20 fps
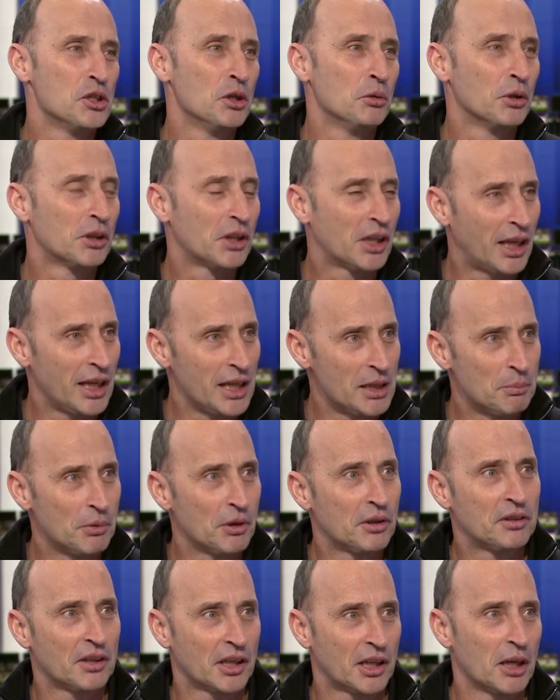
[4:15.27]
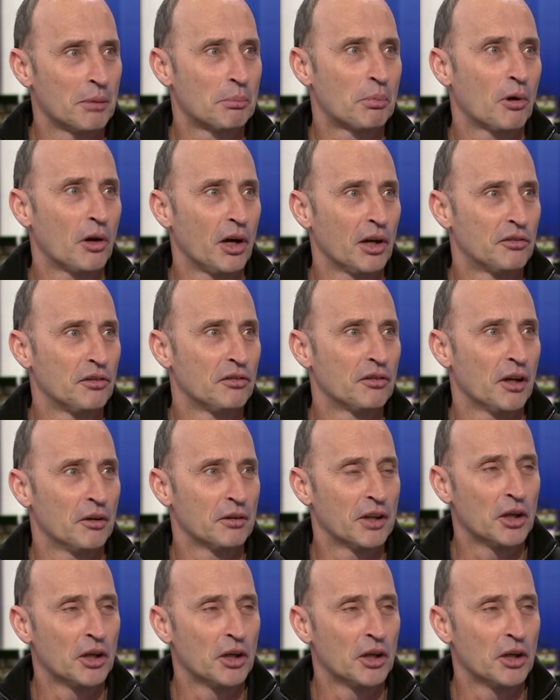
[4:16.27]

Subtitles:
You would keep your ticket prices low.